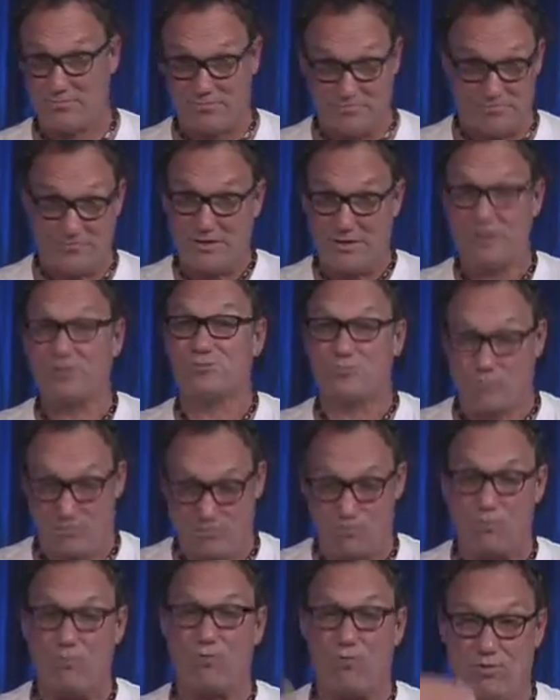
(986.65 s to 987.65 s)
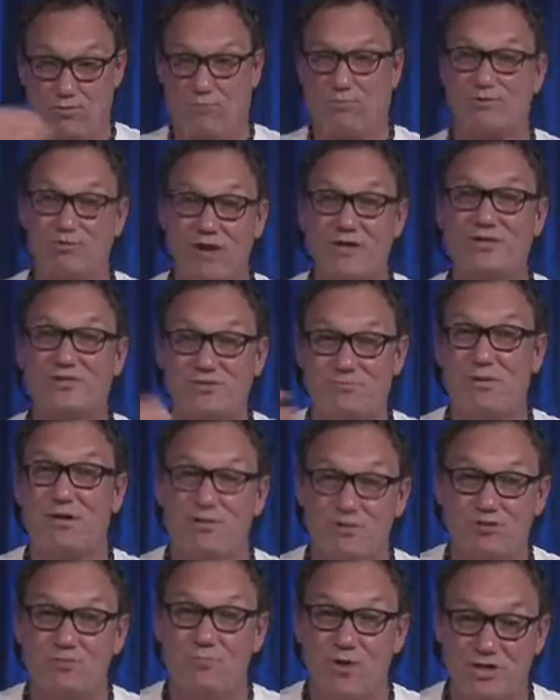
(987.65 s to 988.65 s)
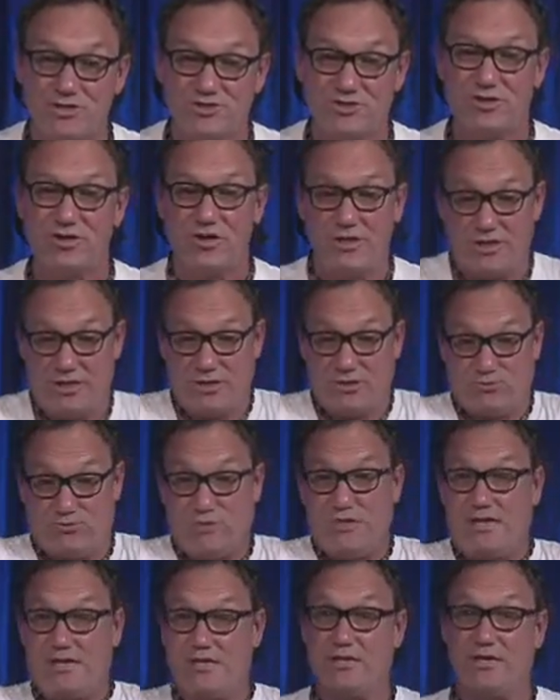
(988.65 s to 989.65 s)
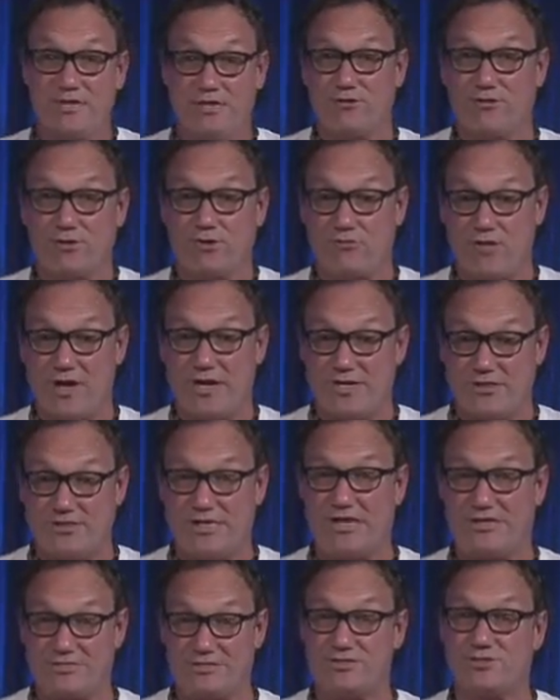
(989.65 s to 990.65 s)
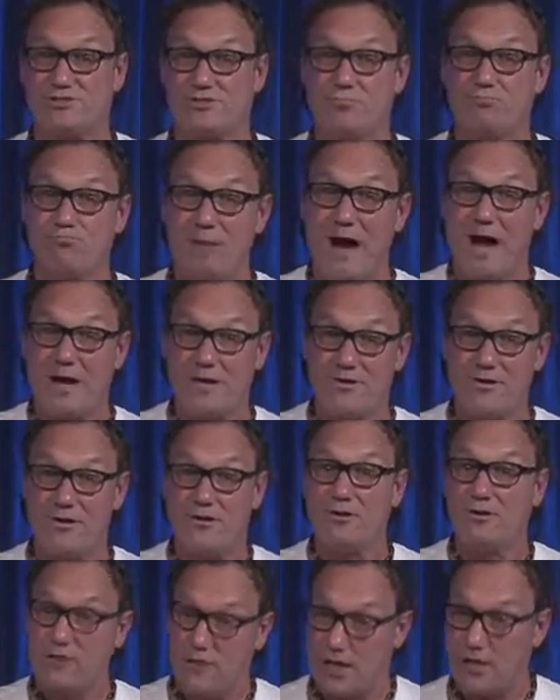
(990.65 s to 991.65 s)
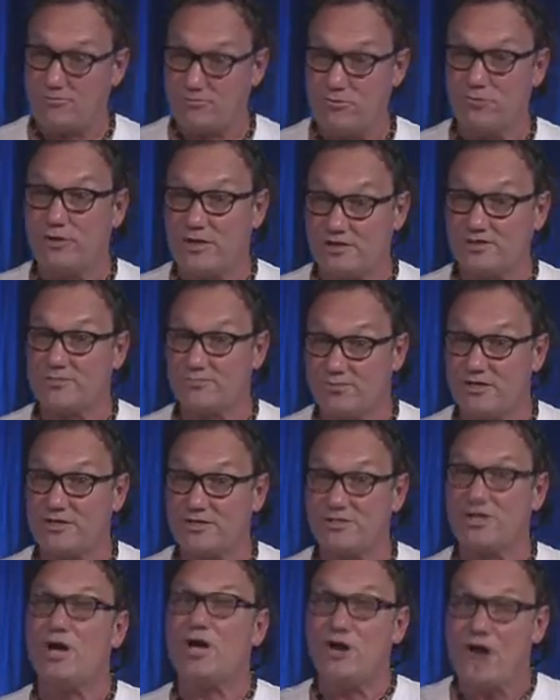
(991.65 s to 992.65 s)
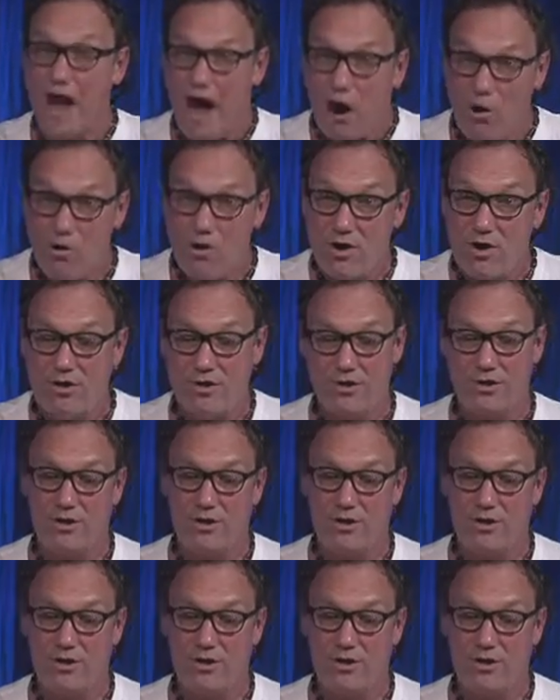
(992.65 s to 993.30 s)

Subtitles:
because we're trying to spend too much, is we need to either create a debt system bond to get some things done now,